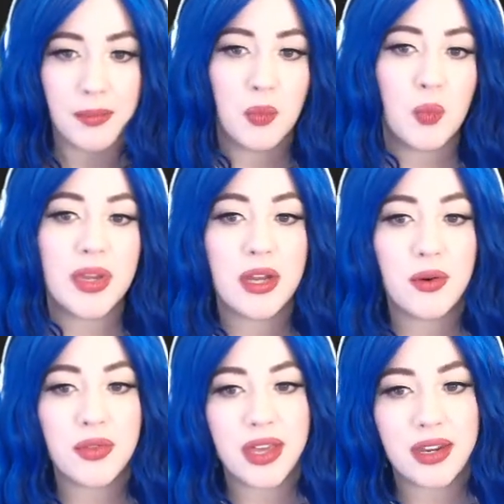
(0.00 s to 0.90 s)
we know
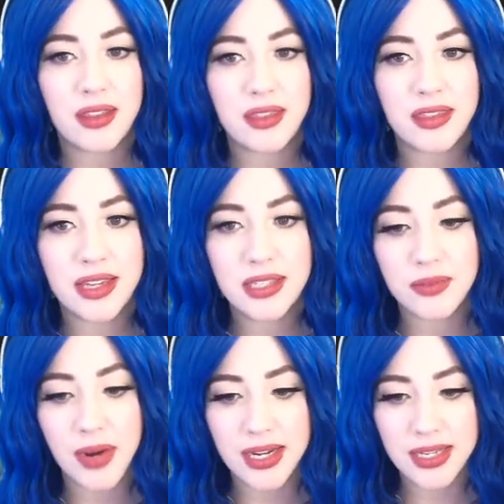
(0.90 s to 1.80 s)
that this
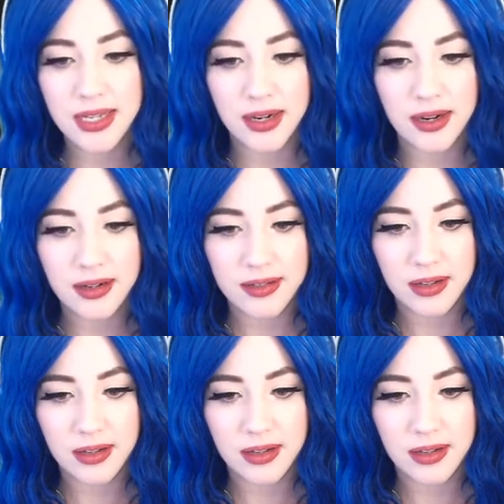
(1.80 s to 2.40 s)
right here,